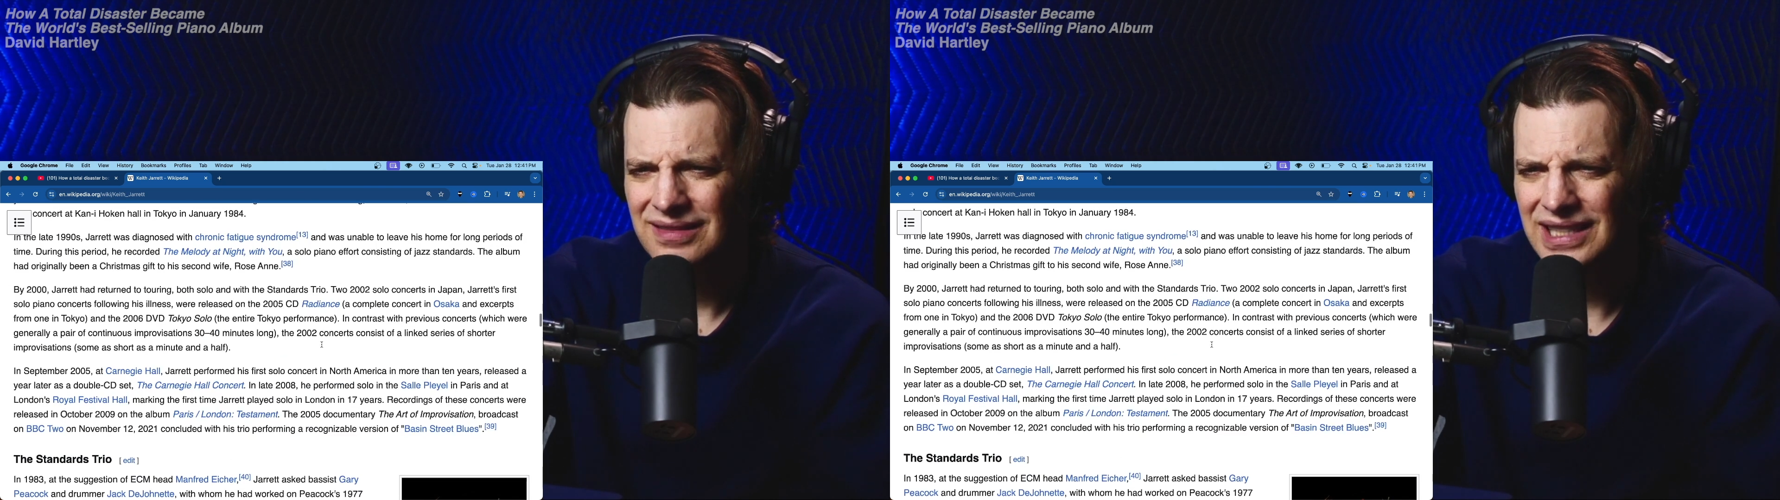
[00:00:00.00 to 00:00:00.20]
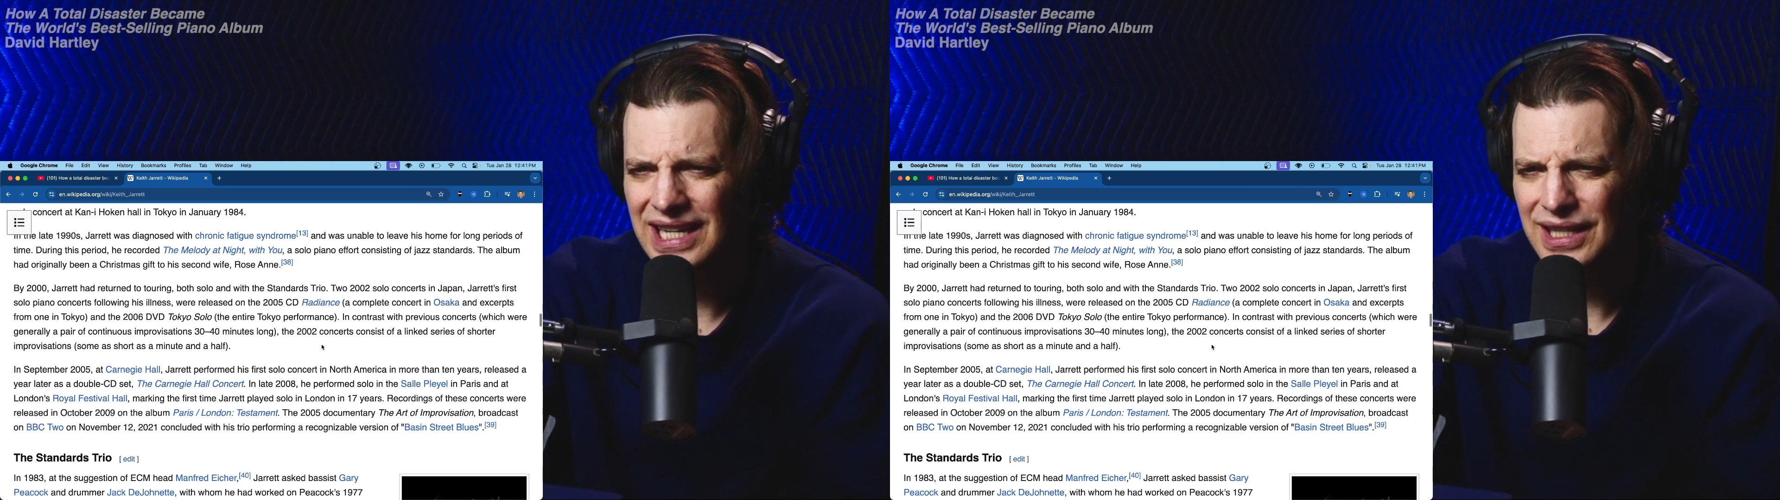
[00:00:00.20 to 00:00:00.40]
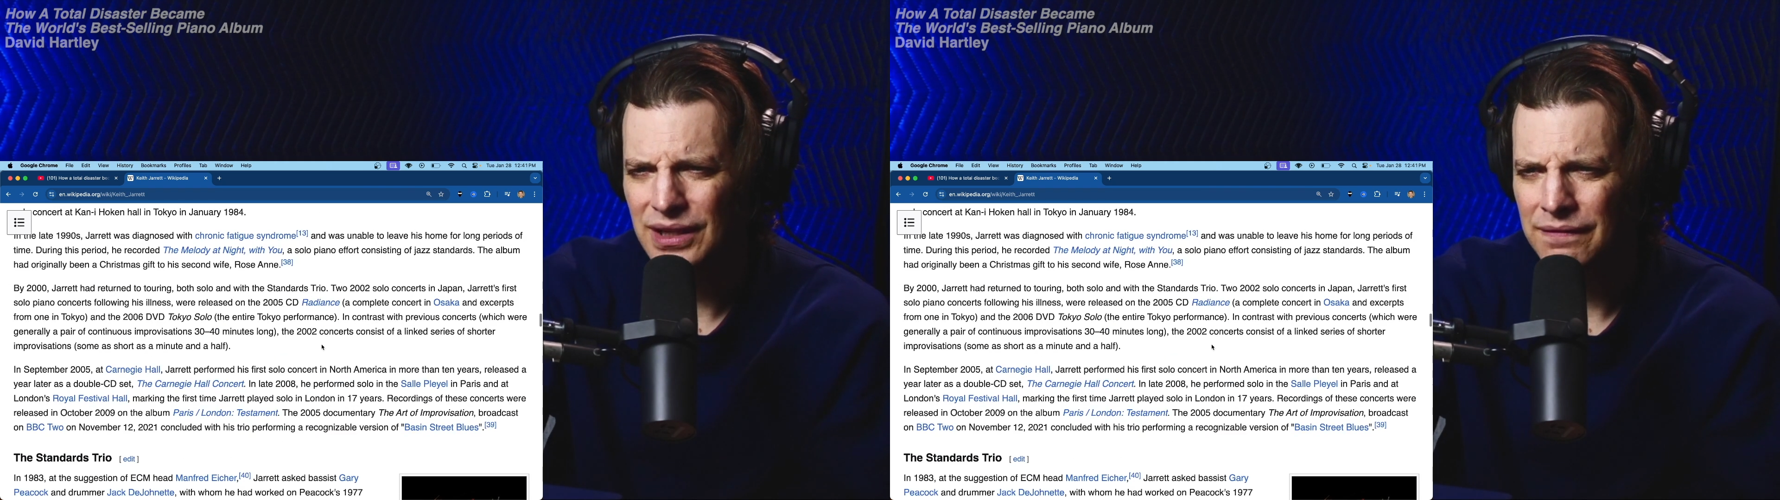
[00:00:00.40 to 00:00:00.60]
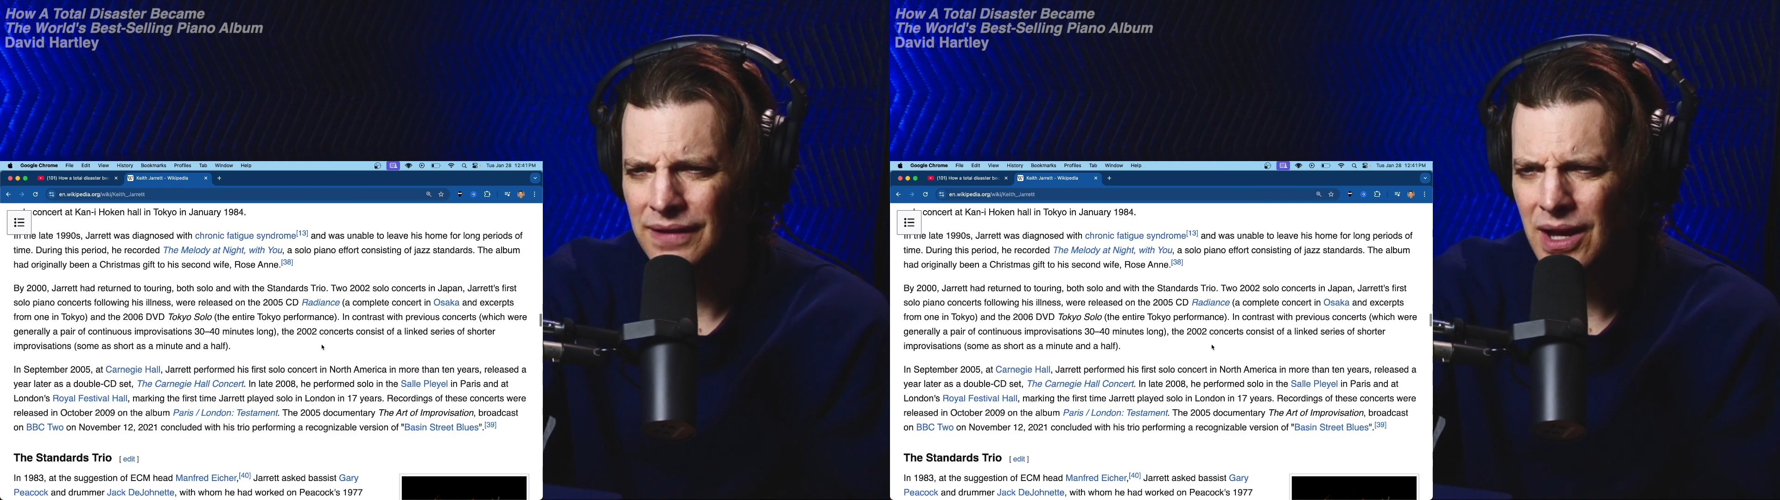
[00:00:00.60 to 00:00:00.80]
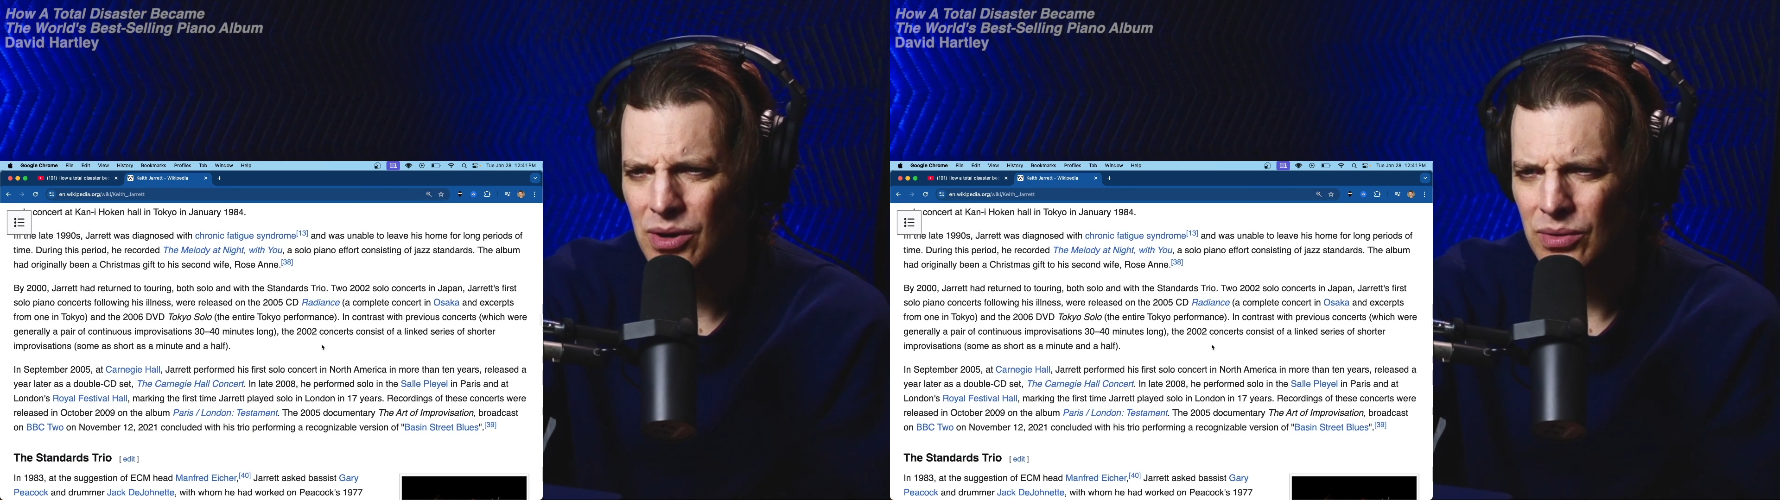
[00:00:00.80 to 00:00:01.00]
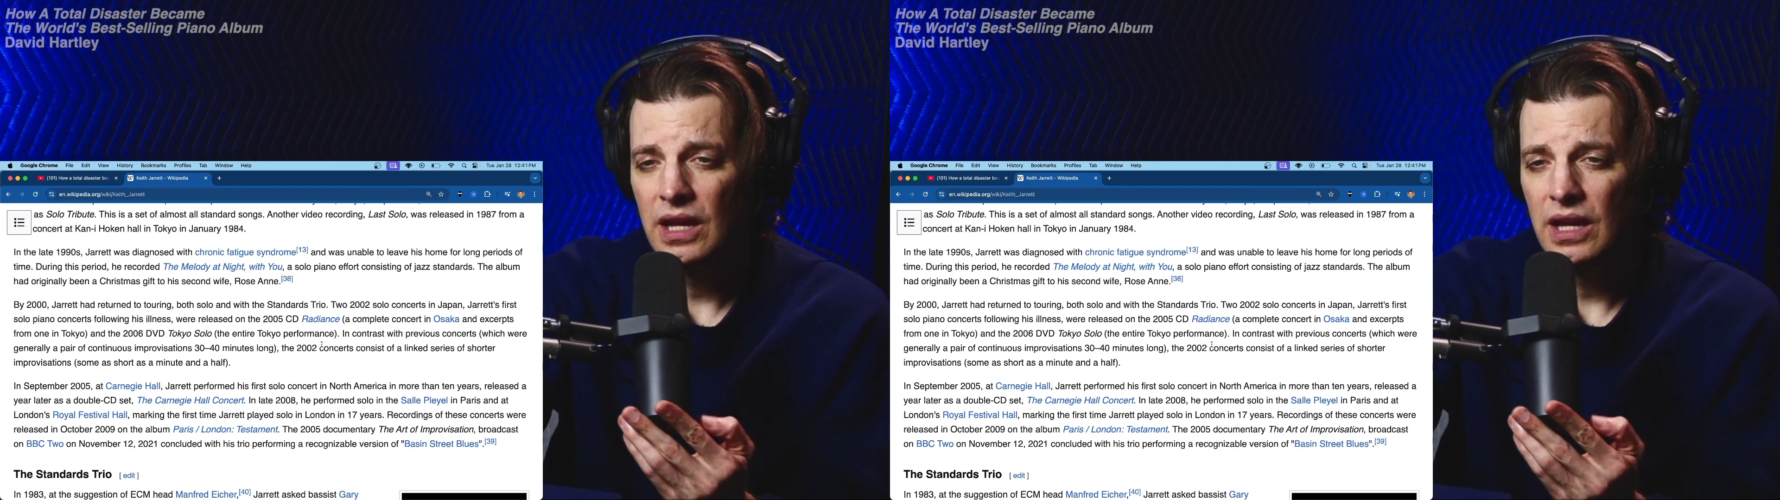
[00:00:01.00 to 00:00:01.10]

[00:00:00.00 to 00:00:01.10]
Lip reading: getting in the flow.